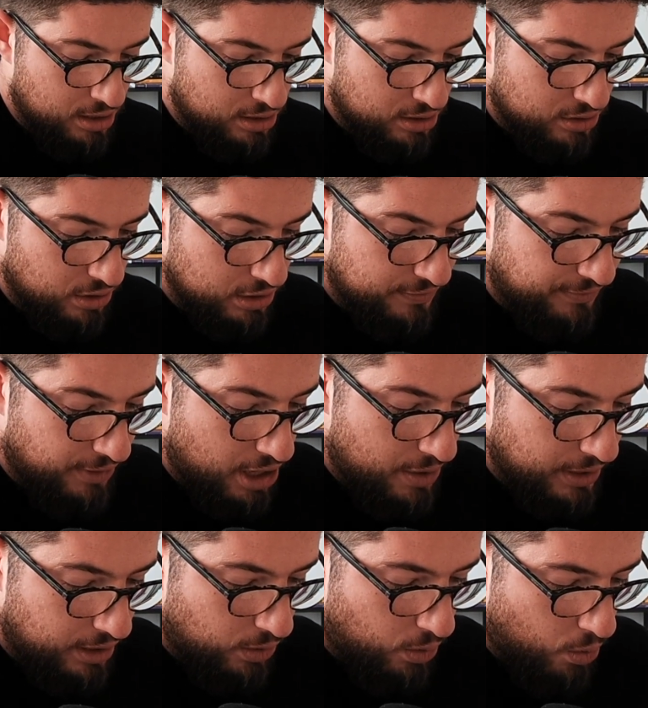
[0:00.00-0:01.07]
So it's very
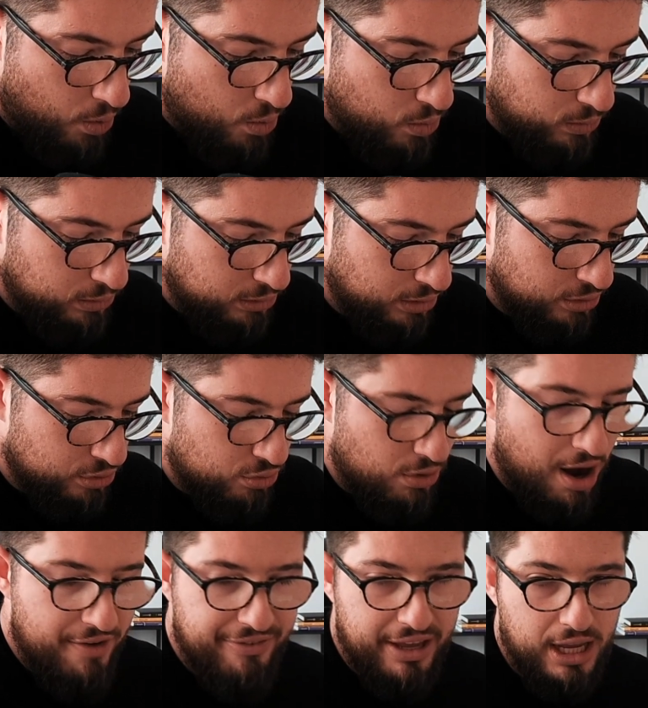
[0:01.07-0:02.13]
cold
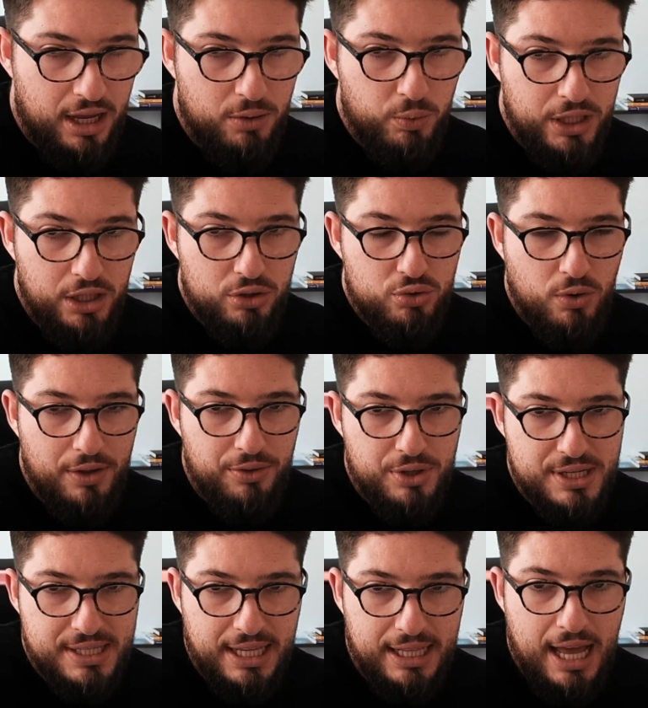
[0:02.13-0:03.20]
traffic, and we need to
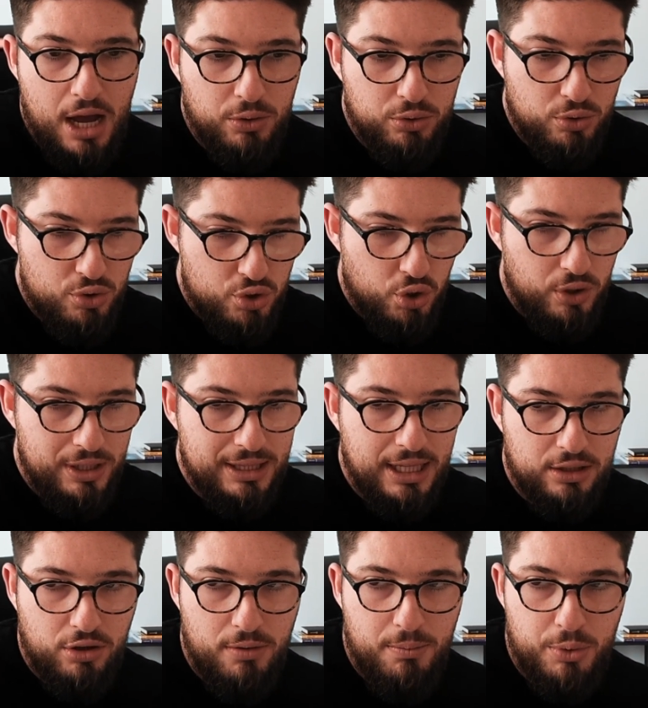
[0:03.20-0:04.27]
understand how to join that
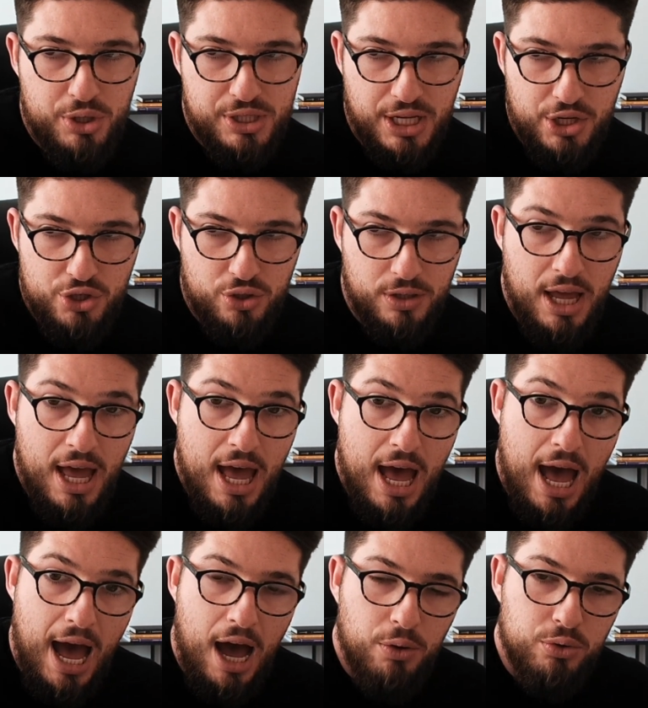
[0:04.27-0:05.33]
conversation,
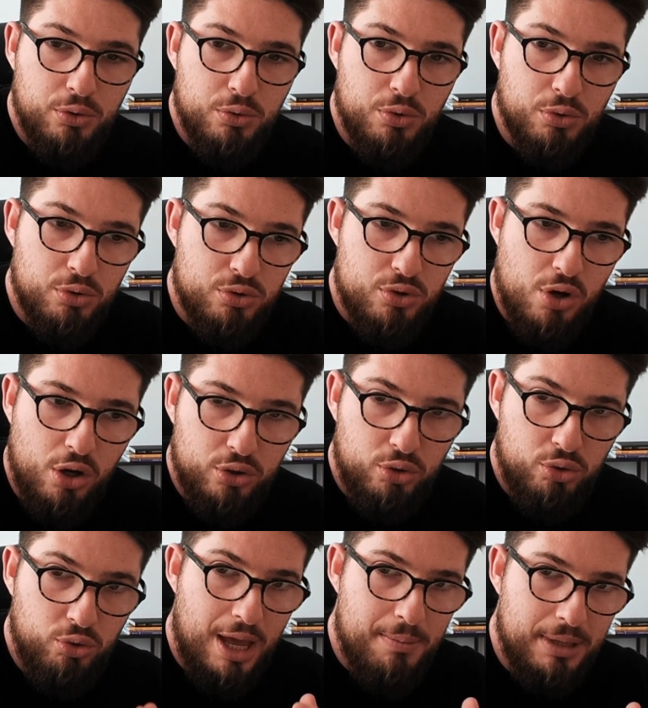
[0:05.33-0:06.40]
how to talk to
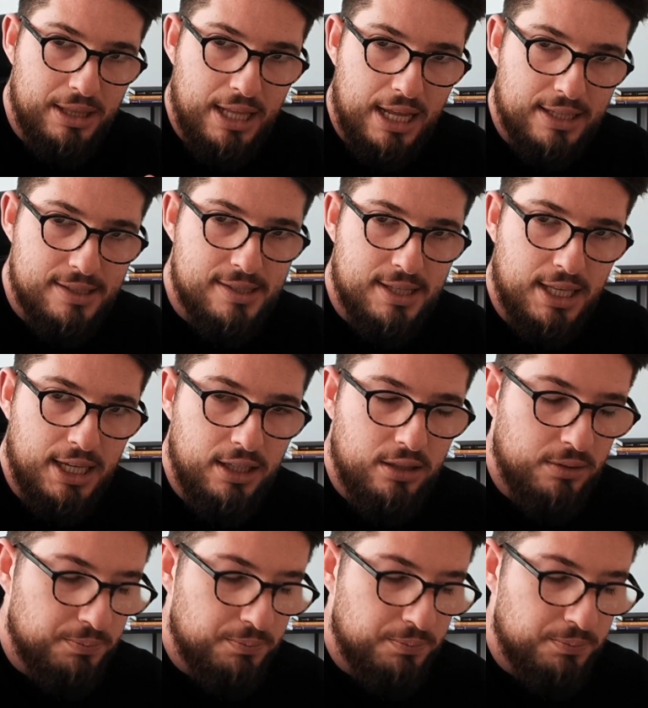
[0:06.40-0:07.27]
them in that state